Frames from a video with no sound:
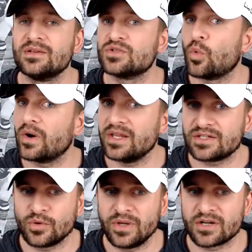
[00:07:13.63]

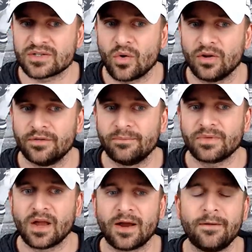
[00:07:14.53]
22 years old,
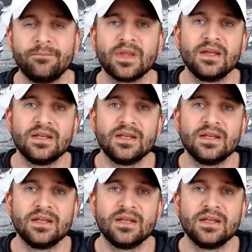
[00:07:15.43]
all right?